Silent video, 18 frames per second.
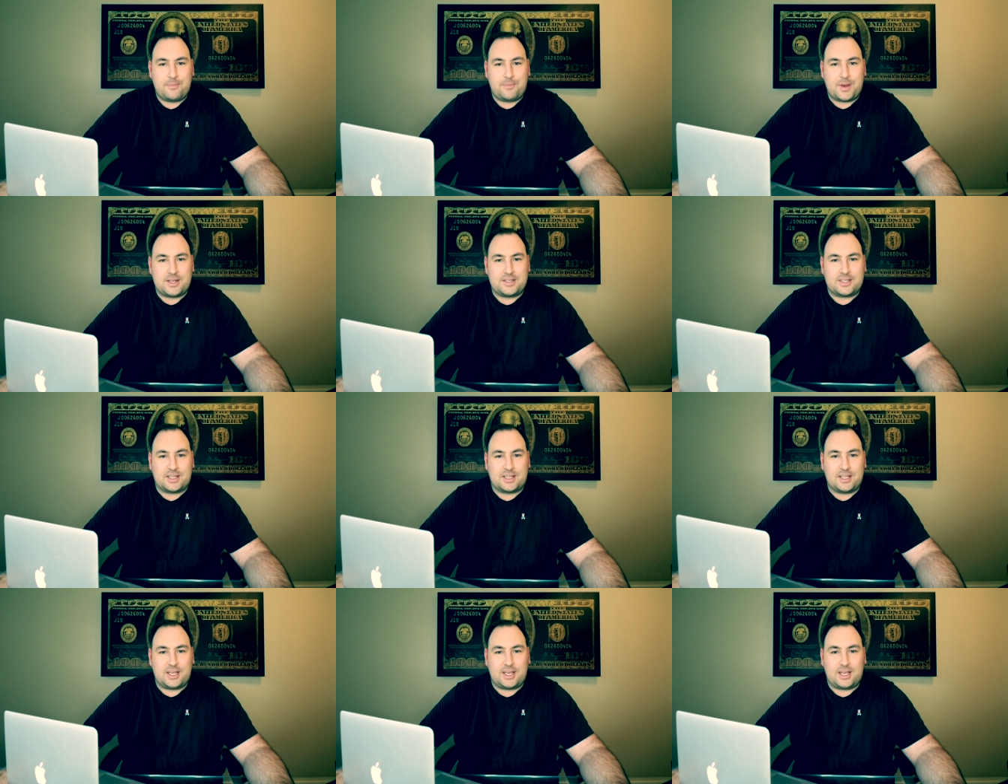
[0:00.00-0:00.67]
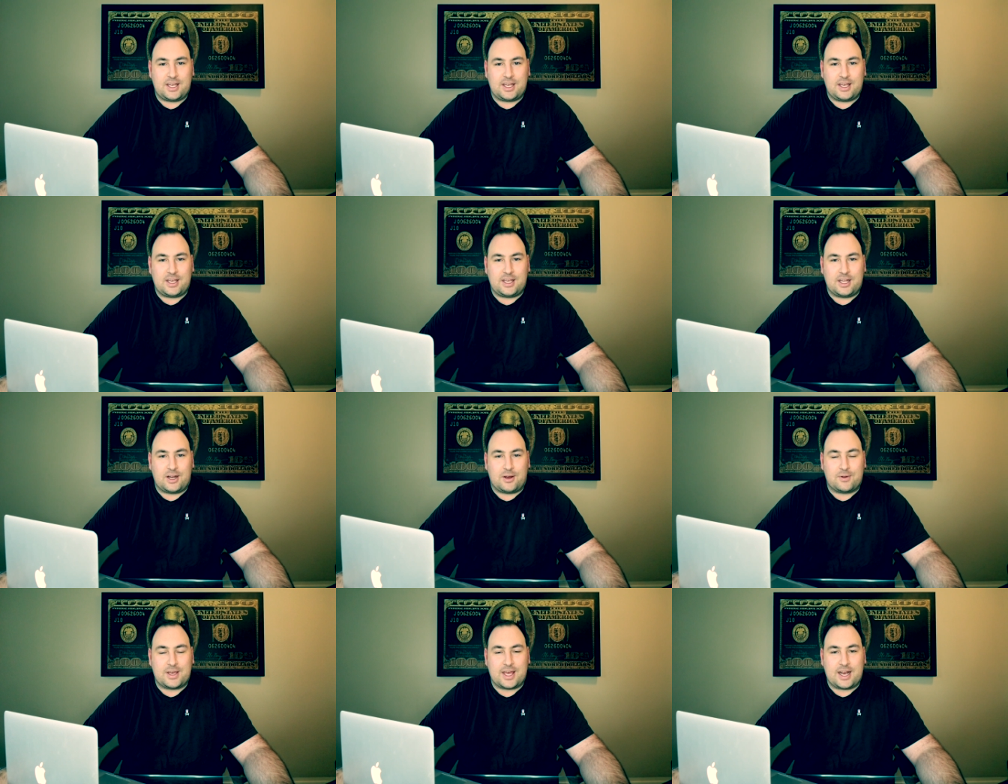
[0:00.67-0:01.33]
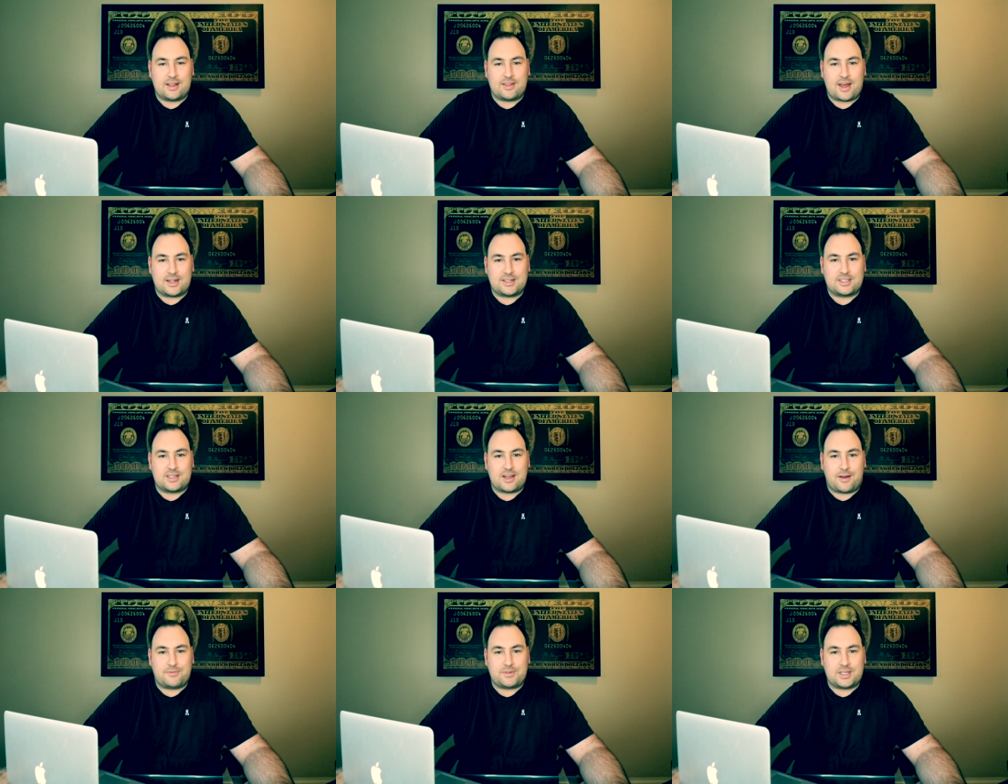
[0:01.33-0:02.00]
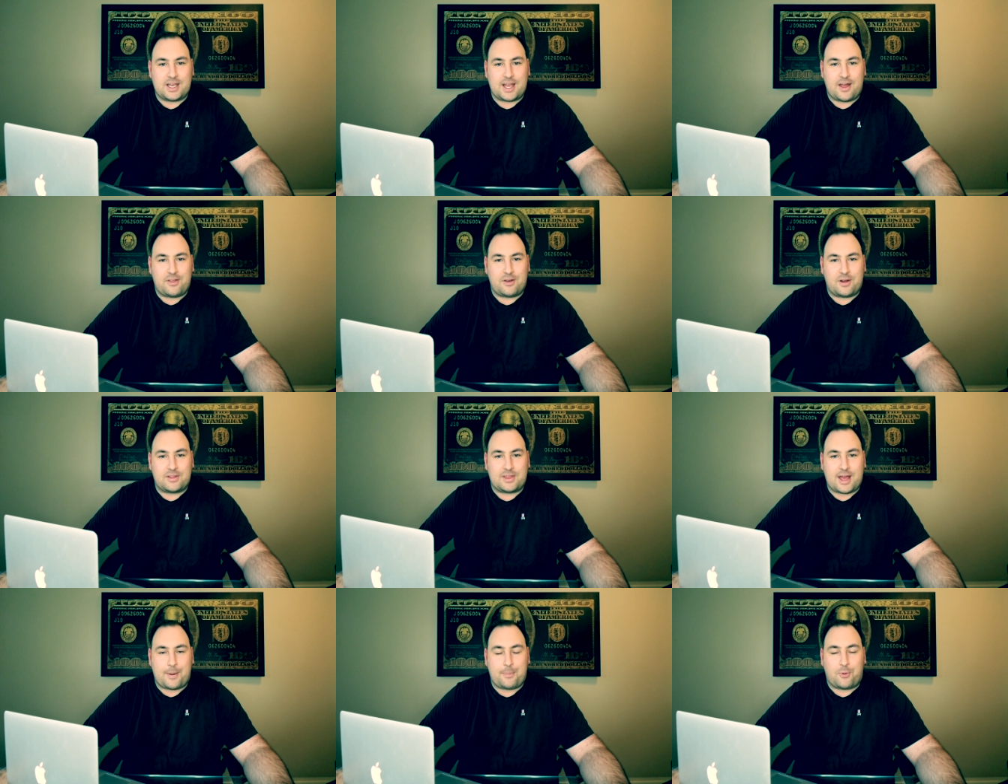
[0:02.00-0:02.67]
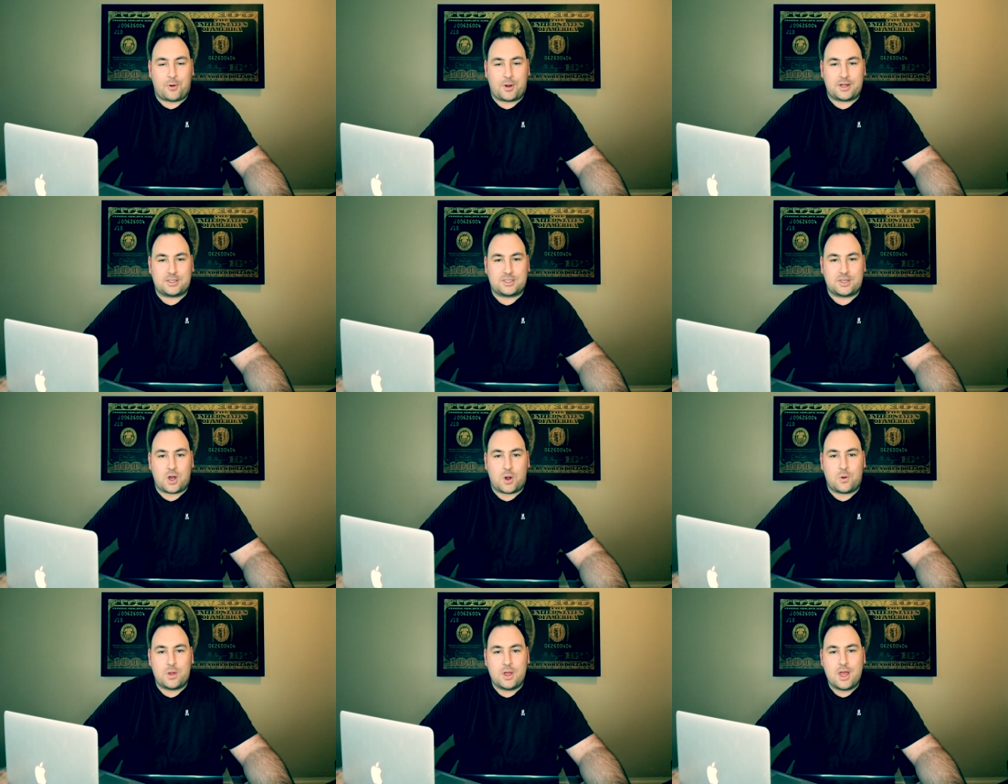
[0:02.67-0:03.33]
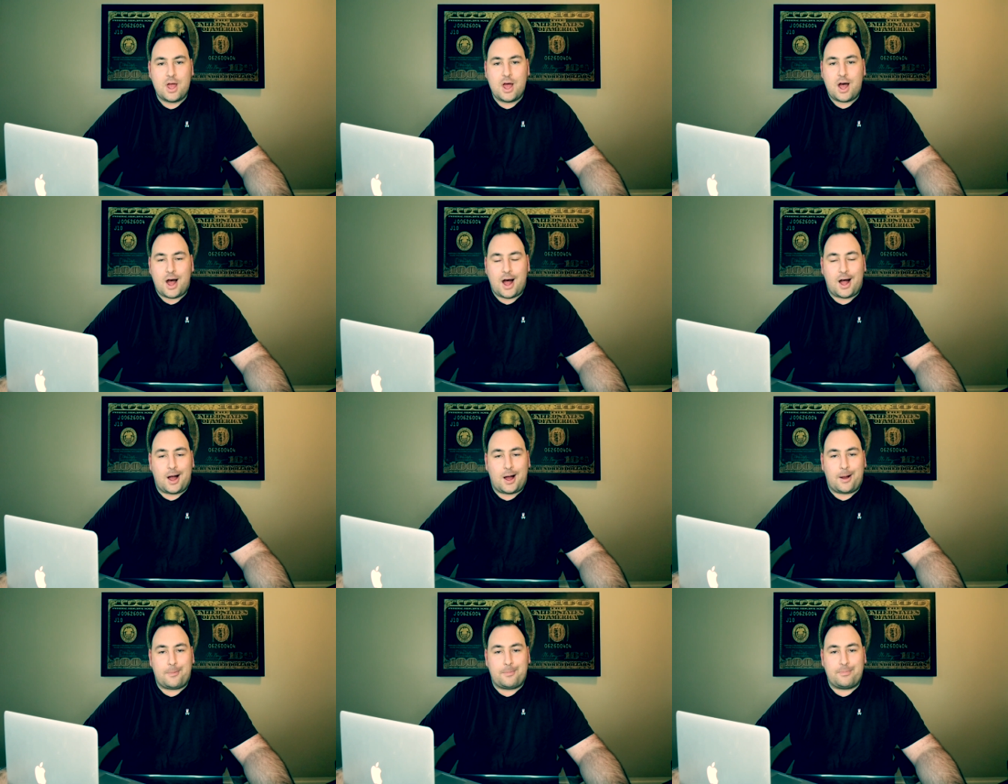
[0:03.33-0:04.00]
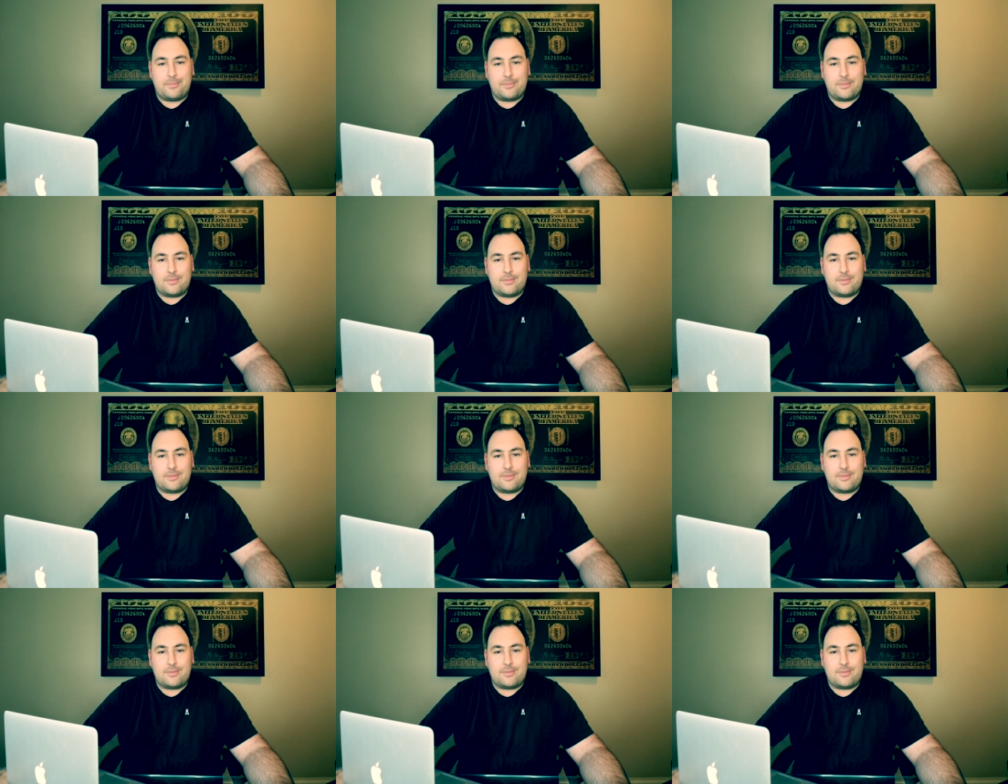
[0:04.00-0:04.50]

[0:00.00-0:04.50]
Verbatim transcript: basically, you know, getting that stuff together at that point. So, um,